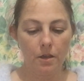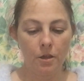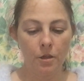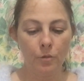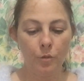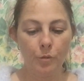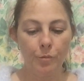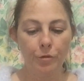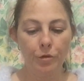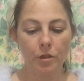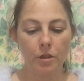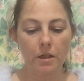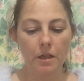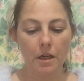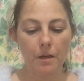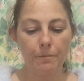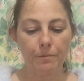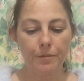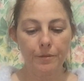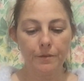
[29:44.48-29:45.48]
I will put it
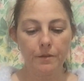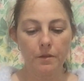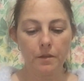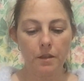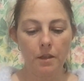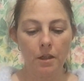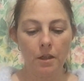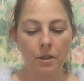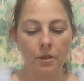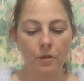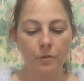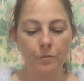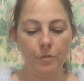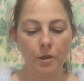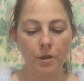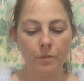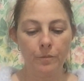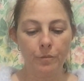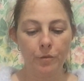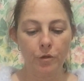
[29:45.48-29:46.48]
up.
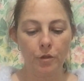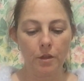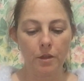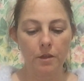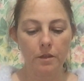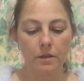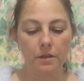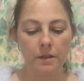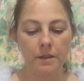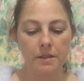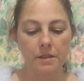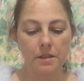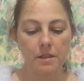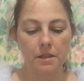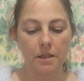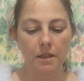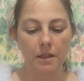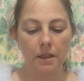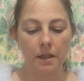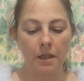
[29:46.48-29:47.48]
I'll put a
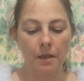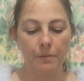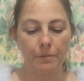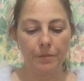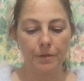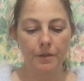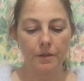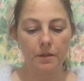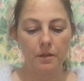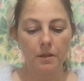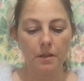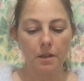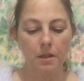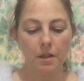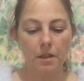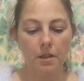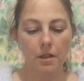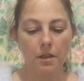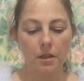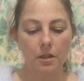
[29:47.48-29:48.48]
listing up.
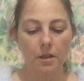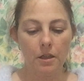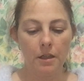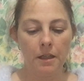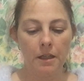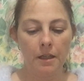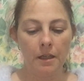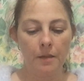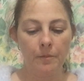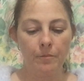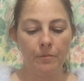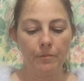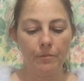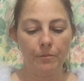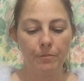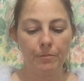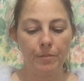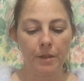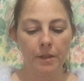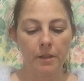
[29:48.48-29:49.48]

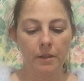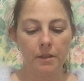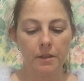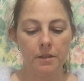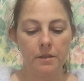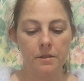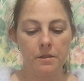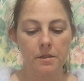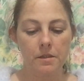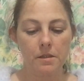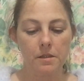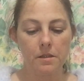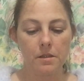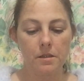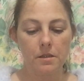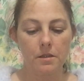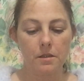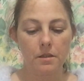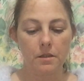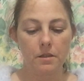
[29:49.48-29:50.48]
But it
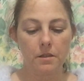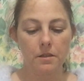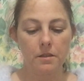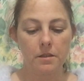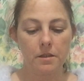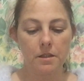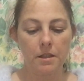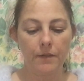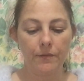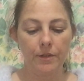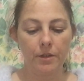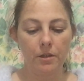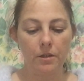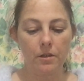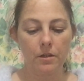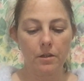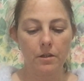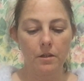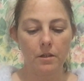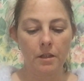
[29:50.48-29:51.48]
is
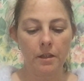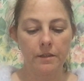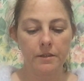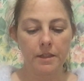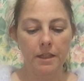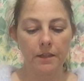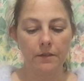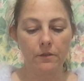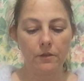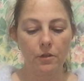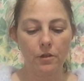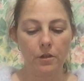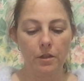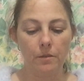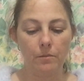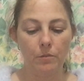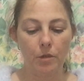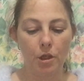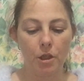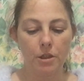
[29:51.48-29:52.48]

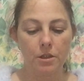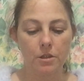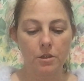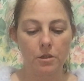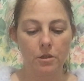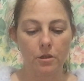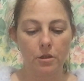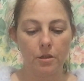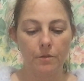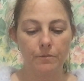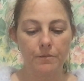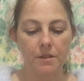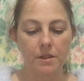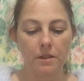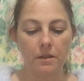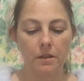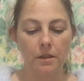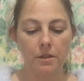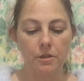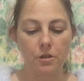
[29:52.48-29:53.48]
10:30 my time,
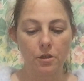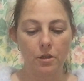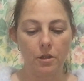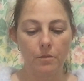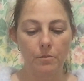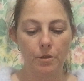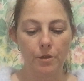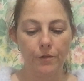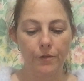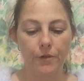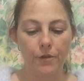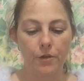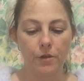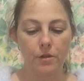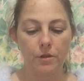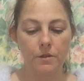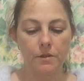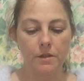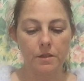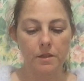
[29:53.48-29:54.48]
Sydney time, on
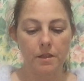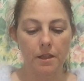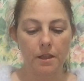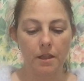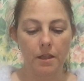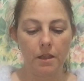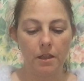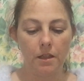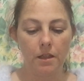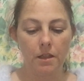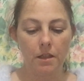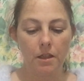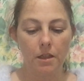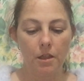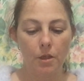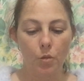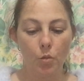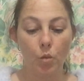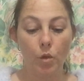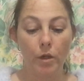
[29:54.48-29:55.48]
Thursday
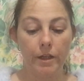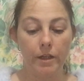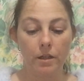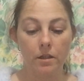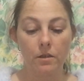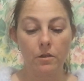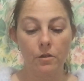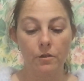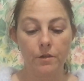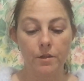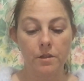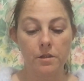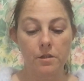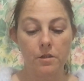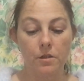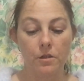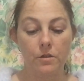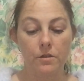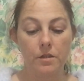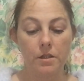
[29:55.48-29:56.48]
week. Not this
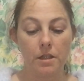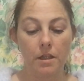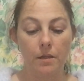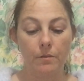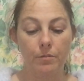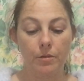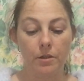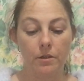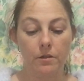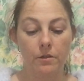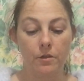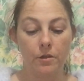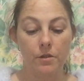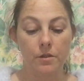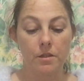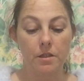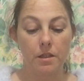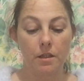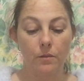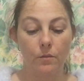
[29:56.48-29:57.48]
Thursday, but
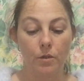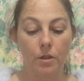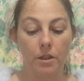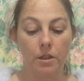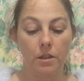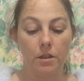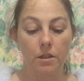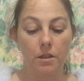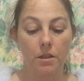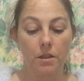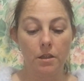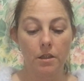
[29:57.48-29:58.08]
Thursday week.